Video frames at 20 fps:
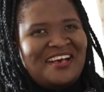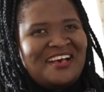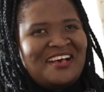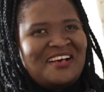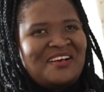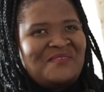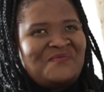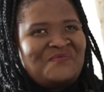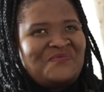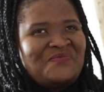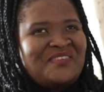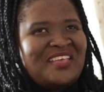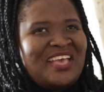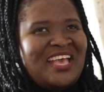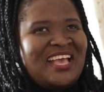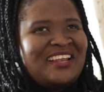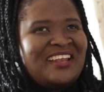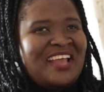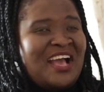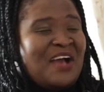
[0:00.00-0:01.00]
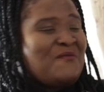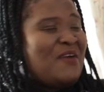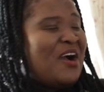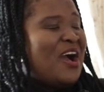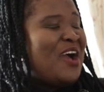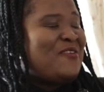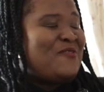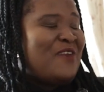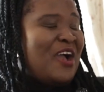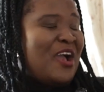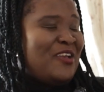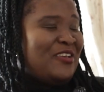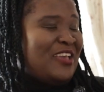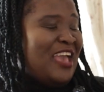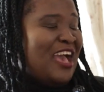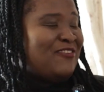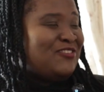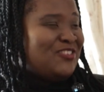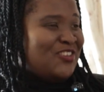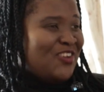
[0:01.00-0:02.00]
And
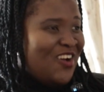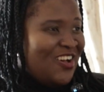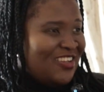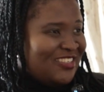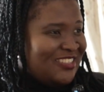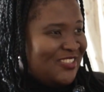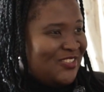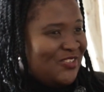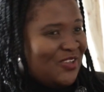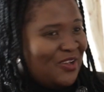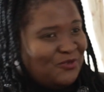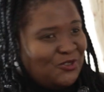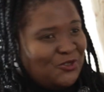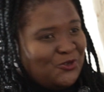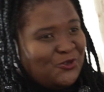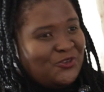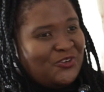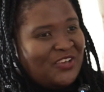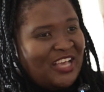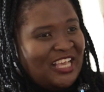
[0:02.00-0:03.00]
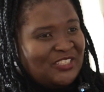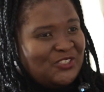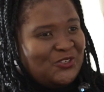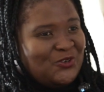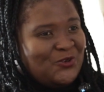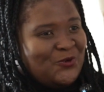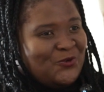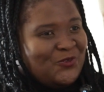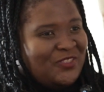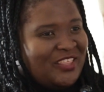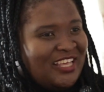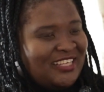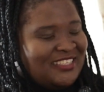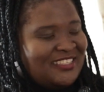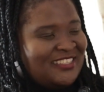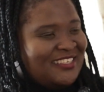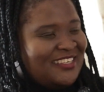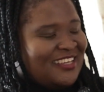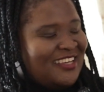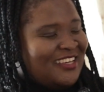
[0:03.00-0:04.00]
I have to ask. So I'm sure you guys know
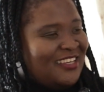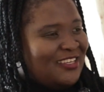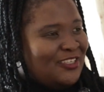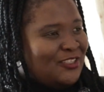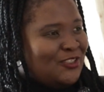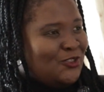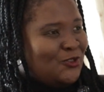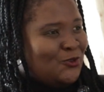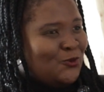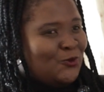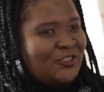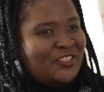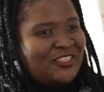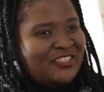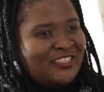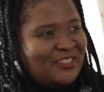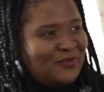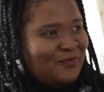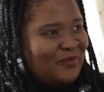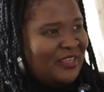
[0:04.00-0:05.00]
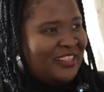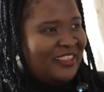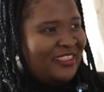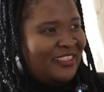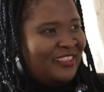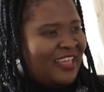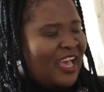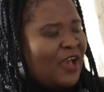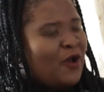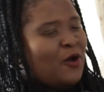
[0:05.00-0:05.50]
that Georgia Smith.